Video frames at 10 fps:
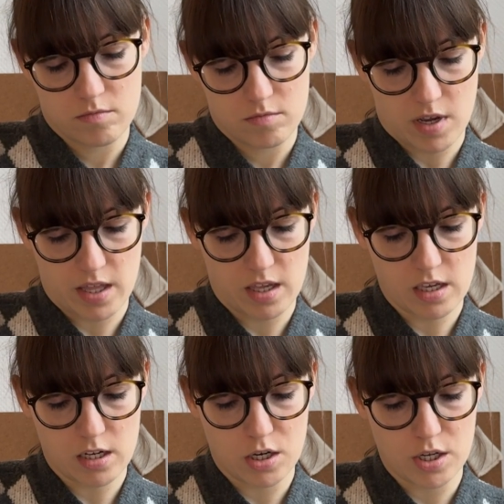I think
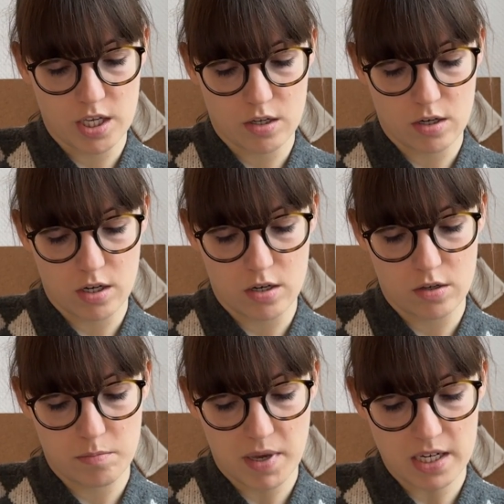it could
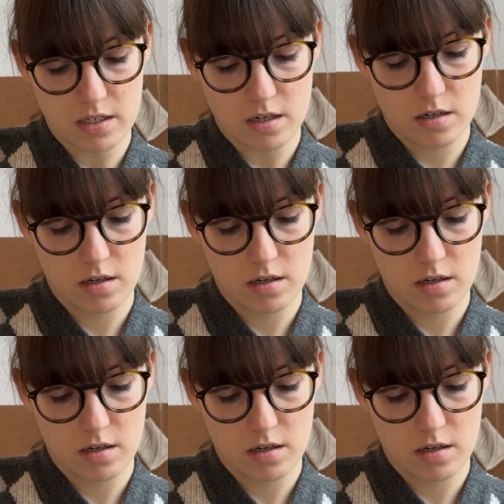look better.